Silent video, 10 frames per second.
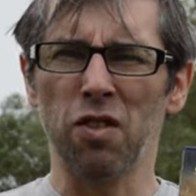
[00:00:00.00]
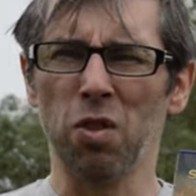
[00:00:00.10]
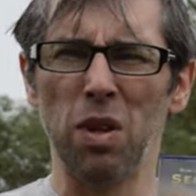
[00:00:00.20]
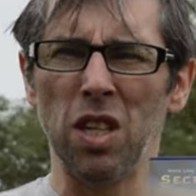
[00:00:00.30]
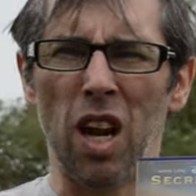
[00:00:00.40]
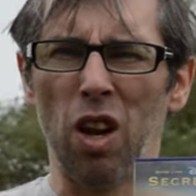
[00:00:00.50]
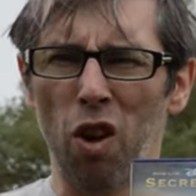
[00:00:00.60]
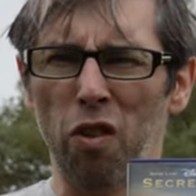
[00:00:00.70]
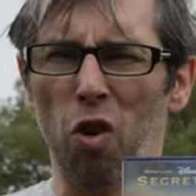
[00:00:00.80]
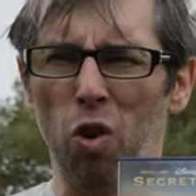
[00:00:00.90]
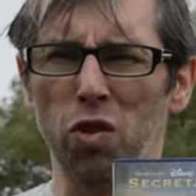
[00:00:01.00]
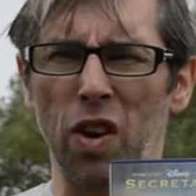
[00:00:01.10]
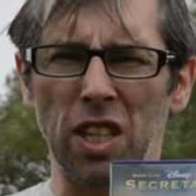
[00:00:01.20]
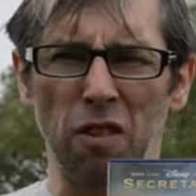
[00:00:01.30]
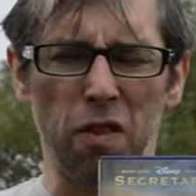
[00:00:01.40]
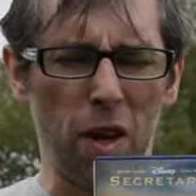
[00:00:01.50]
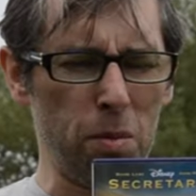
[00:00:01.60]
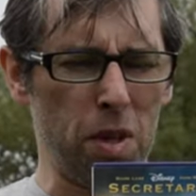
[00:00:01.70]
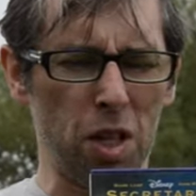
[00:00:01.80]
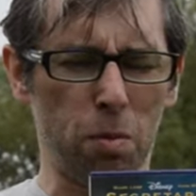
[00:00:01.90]
for some reason I love horse racing
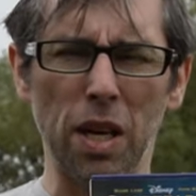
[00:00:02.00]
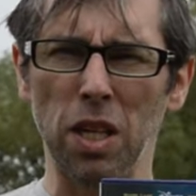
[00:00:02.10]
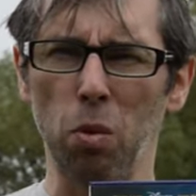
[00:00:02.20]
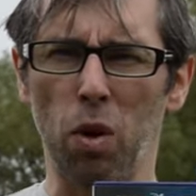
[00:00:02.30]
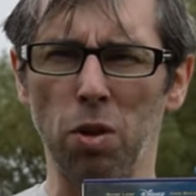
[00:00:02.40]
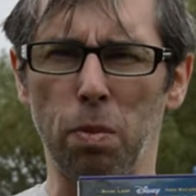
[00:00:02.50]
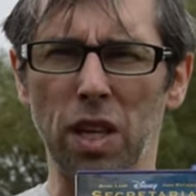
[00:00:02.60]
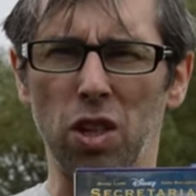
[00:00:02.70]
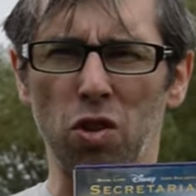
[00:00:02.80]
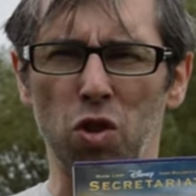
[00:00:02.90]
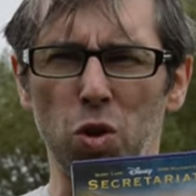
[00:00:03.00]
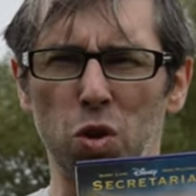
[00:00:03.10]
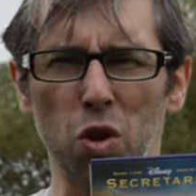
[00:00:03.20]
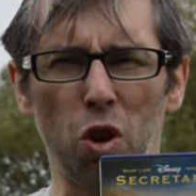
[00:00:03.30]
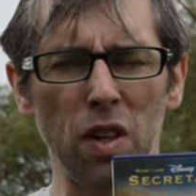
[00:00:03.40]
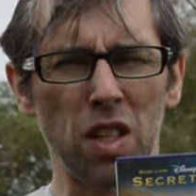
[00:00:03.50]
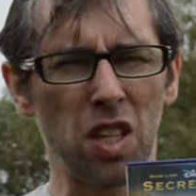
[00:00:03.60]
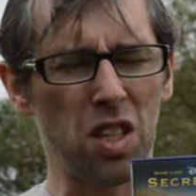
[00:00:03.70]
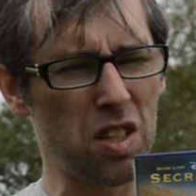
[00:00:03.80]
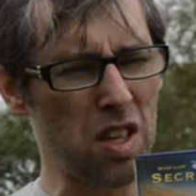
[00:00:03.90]
films and especially ones based on true stories.
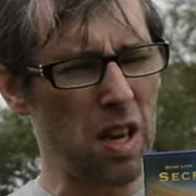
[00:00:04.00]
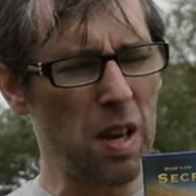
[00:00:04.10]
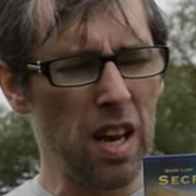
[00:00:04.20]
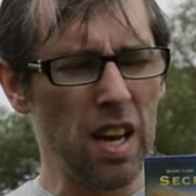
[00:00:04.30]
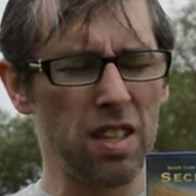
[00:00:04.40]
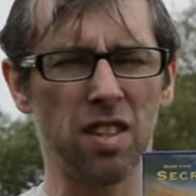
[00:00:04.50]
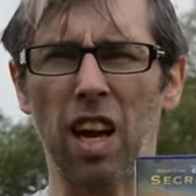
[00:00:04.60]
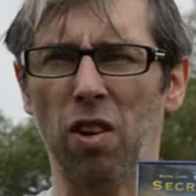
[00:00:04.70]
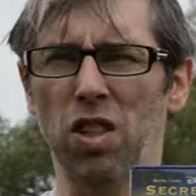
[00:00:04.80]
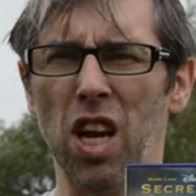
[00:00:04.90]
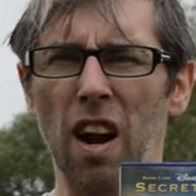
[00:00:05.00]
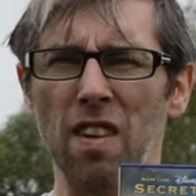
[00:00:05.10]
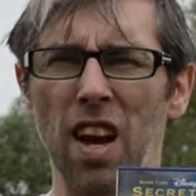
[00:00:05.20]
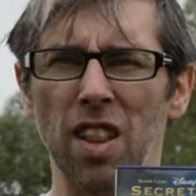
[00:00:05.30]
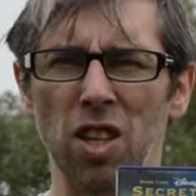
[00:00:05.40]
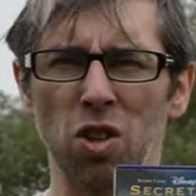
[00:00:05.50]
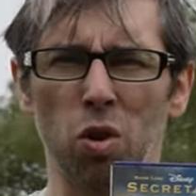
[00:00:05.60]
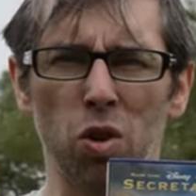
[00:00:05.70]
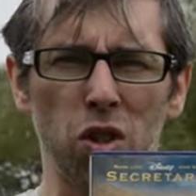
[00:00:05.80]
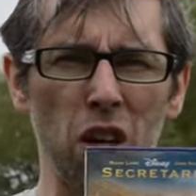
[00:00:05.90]
This is a Secretariat, this
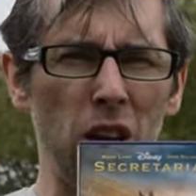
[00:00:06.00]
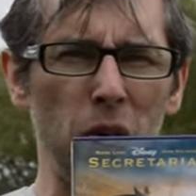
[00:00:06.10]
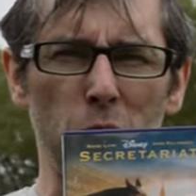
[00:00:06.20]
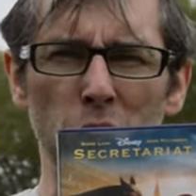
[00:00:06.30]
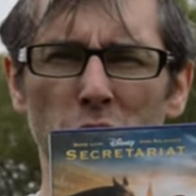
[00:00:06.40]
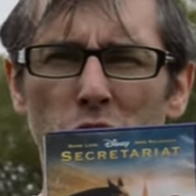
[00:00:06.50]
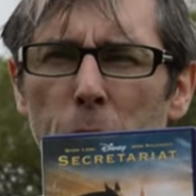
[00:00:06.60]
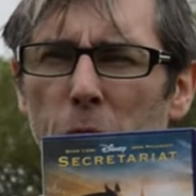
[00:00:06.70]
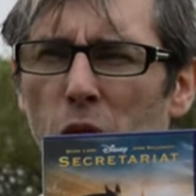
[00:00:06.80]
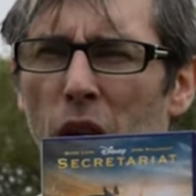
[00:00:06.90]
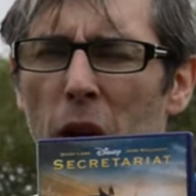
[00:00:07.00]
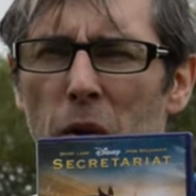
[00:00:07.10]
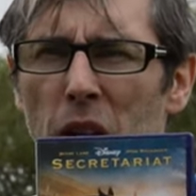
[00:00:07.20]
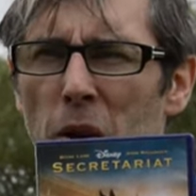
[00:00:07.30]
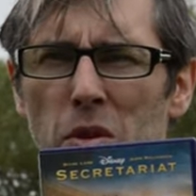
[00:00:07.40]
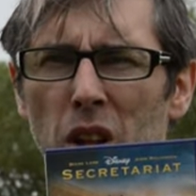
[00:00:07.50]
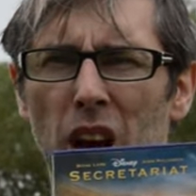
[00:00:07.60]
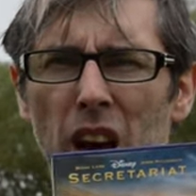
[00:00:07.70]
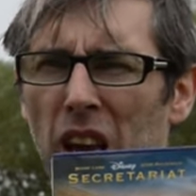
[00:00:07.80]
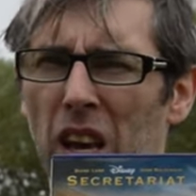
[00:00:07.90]
horse that won the Triple Crown and it was
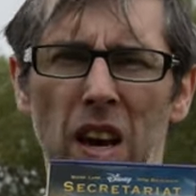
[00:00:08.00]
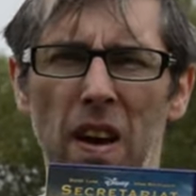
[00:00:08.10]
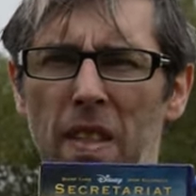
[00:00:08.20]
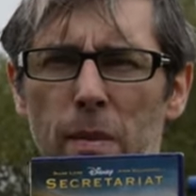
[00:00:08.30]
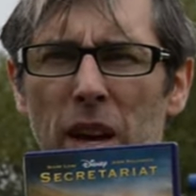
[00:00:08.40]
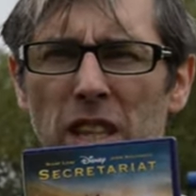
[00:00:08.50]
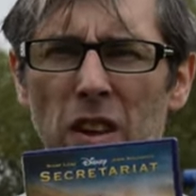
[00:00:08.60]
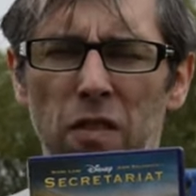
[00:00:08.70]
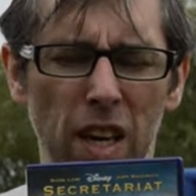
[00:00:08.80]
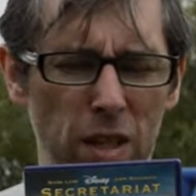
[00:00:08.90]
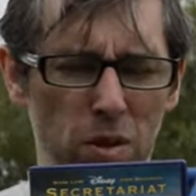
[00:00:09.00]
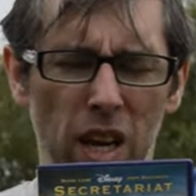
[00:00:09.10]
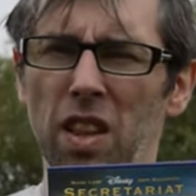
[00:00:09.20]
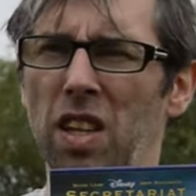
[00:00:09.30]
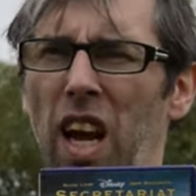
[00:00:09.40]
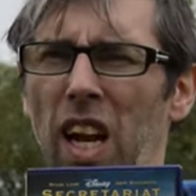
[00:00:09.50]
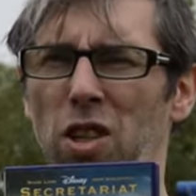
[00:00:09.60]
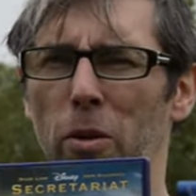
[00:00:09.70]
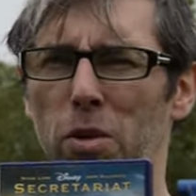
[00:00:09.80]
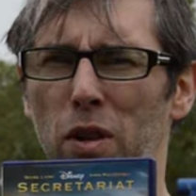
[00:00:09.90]
like amazingly fast. It was like the Daley
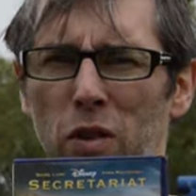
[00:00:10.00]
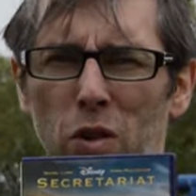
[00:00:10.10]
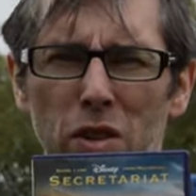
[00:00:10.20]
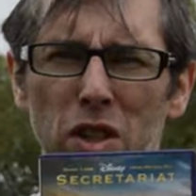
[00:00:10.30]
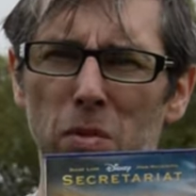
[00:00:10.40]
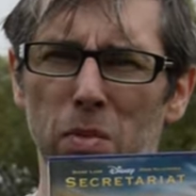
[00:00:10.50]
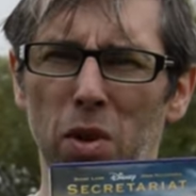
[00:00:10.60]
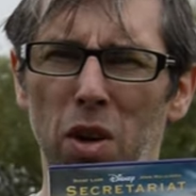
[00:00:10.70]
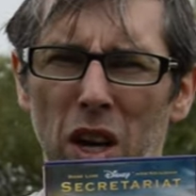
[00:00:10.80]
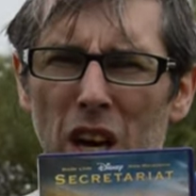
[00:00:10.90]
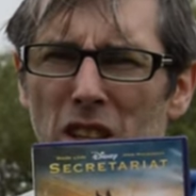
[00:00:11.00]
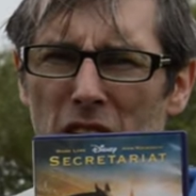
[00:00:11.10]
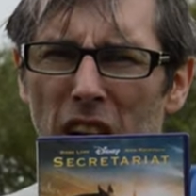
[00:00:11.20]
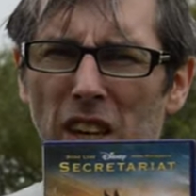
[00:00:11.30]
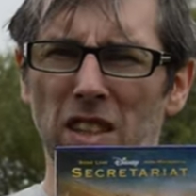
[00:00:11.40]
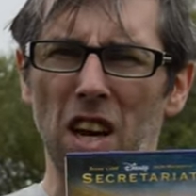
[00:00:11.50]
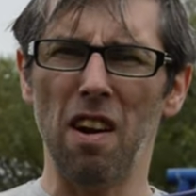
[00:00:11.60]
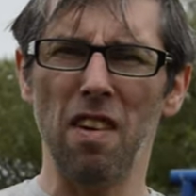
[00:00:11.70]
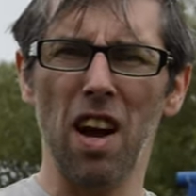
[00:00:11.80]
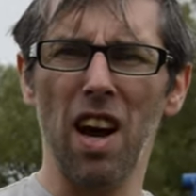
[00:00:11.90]
Thompson of horses, but
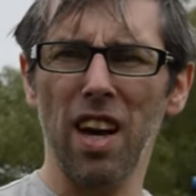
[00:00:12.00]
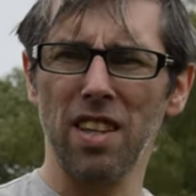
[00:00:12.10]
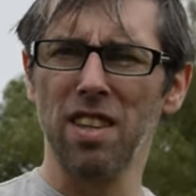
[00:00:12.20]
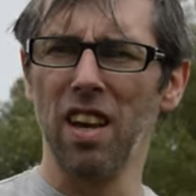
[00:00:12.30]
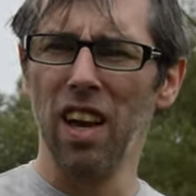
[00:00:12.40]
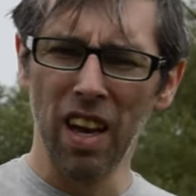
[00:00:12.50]
Secretariat.